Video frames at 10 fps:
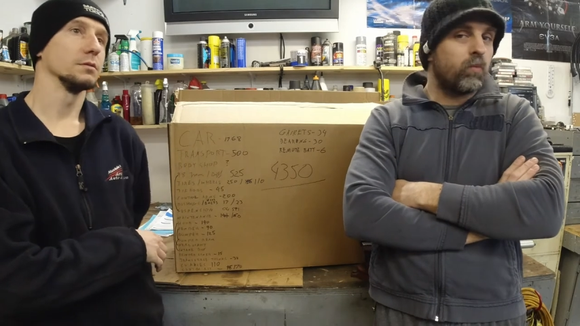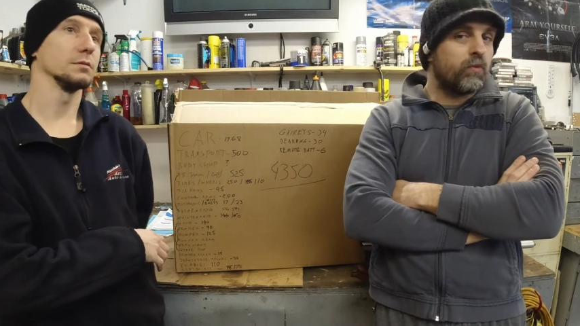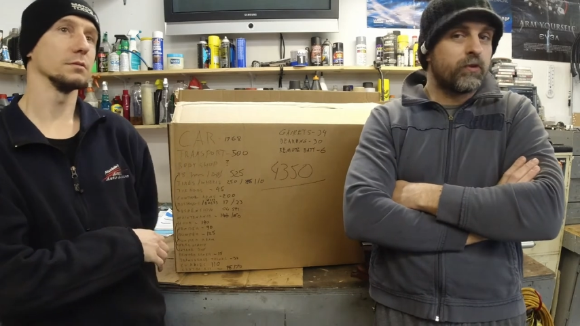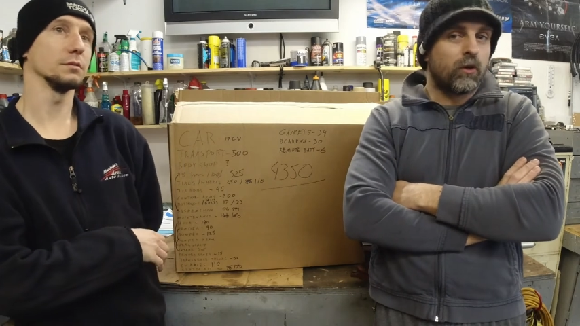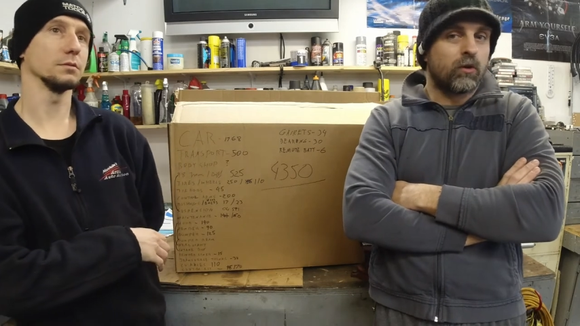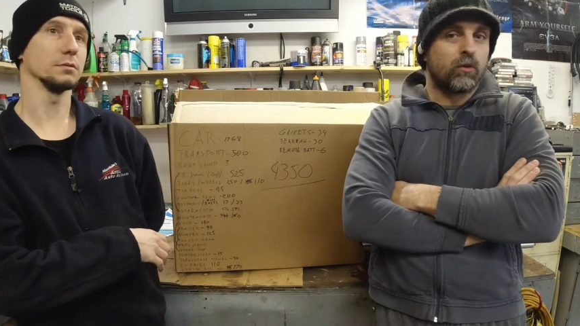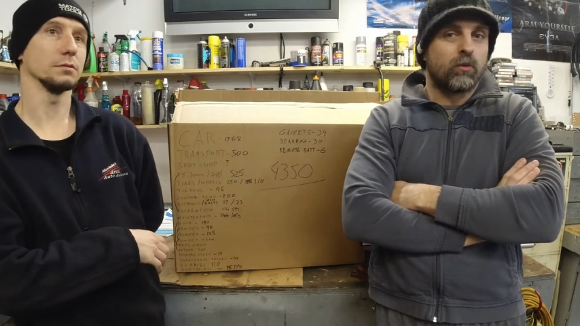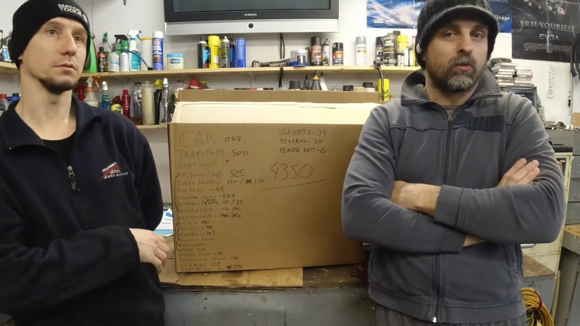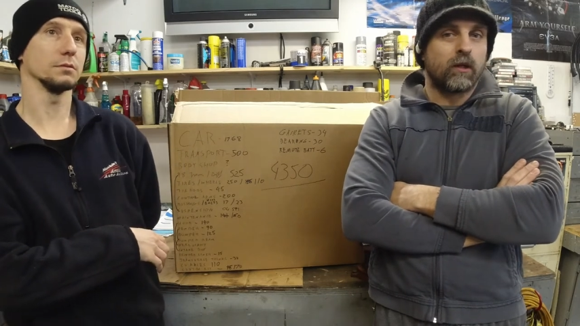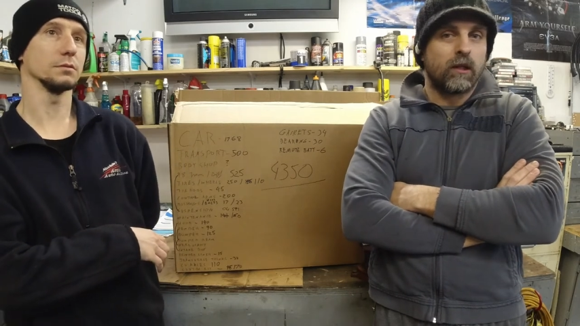
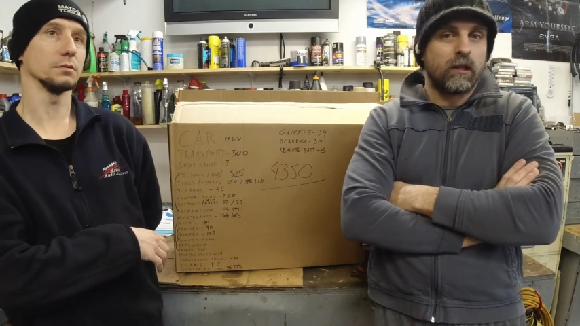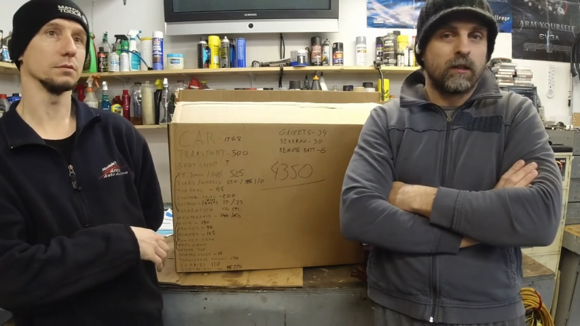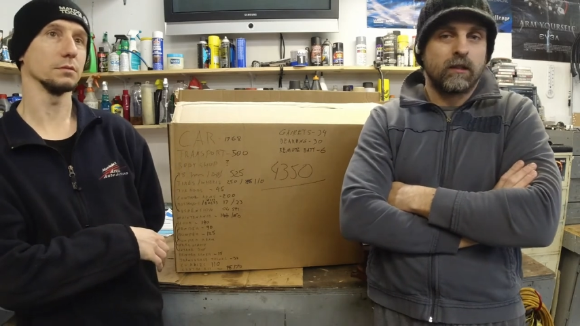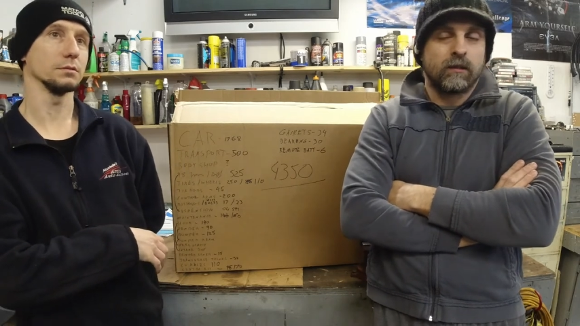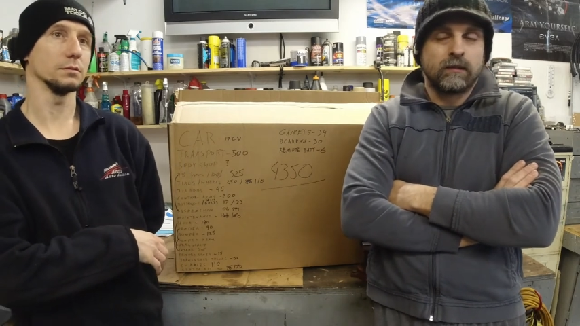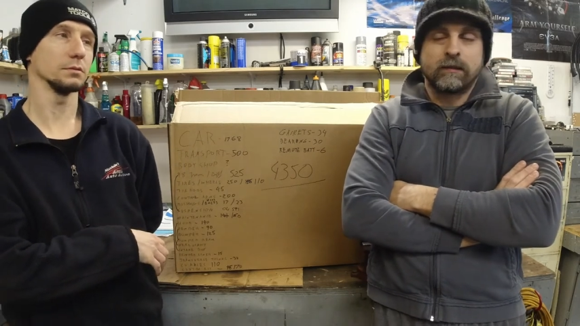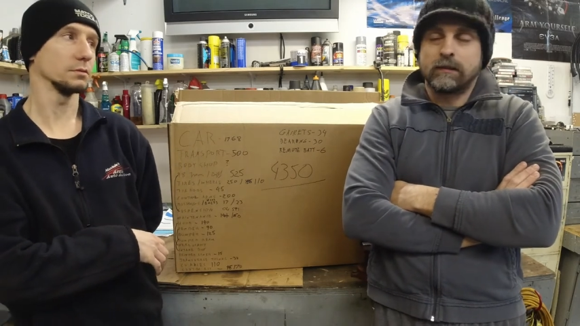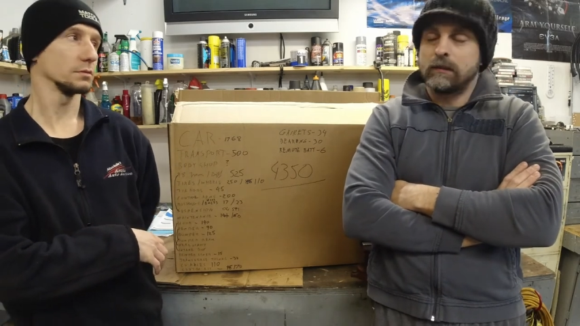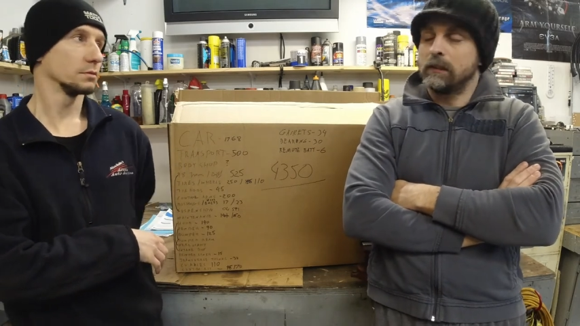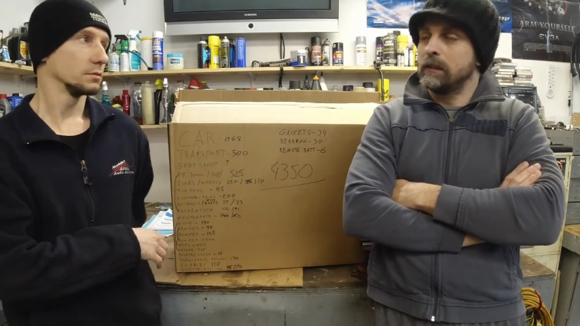Speaker 1: So,
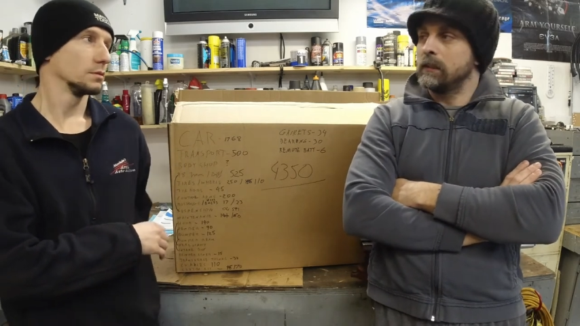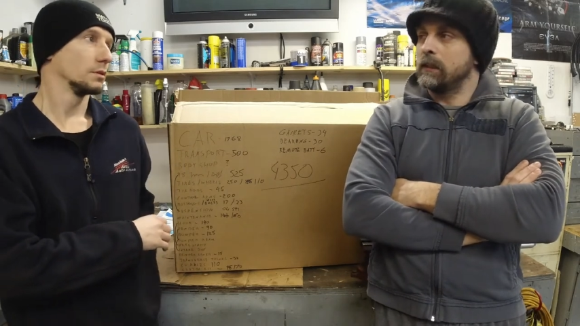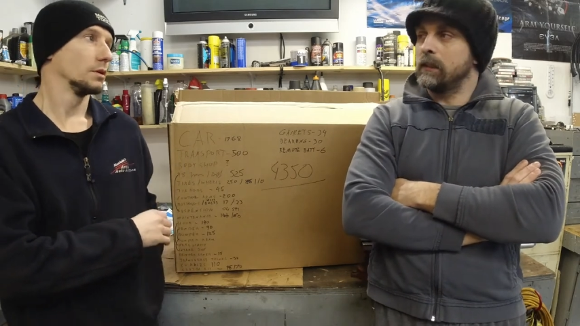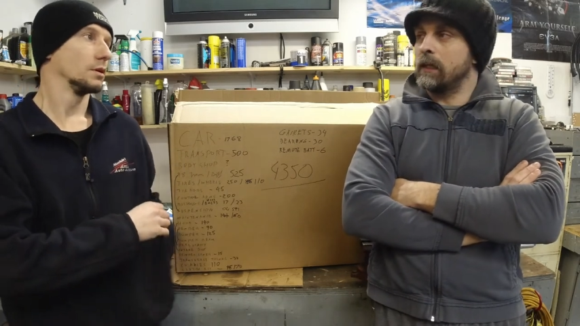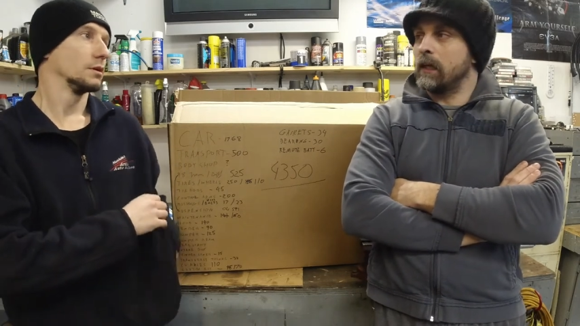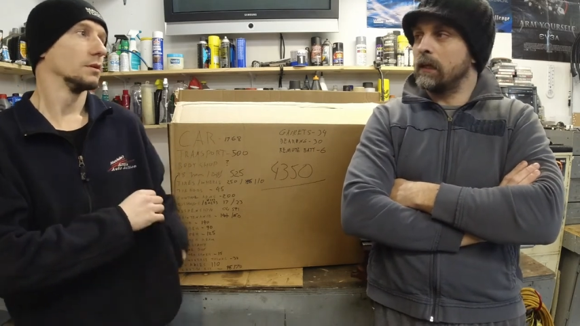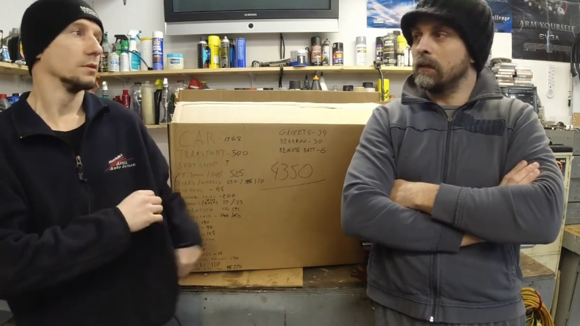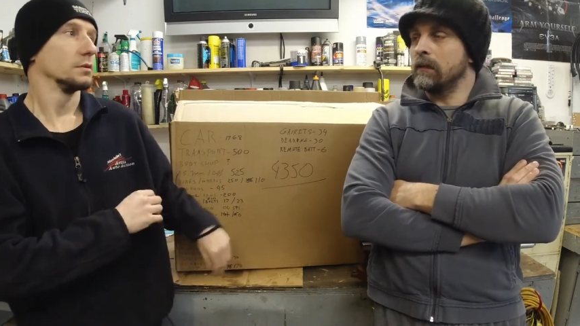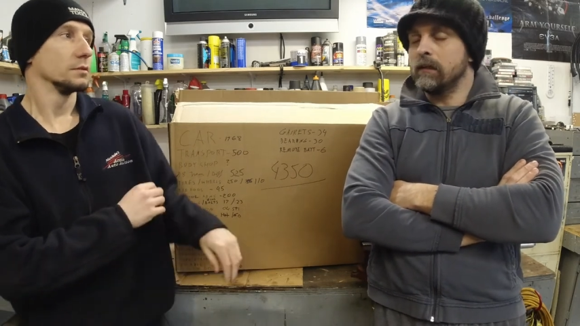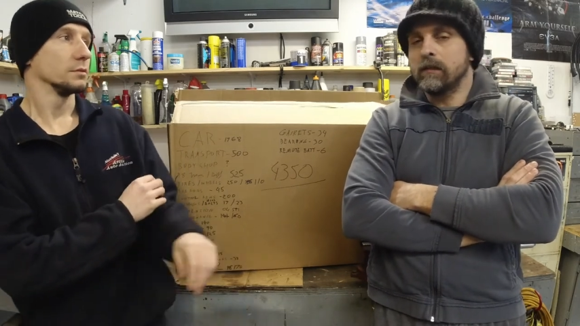in the
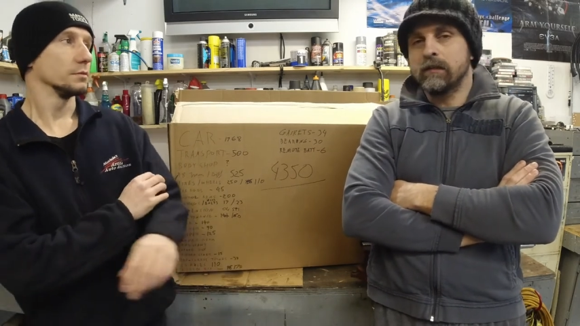end,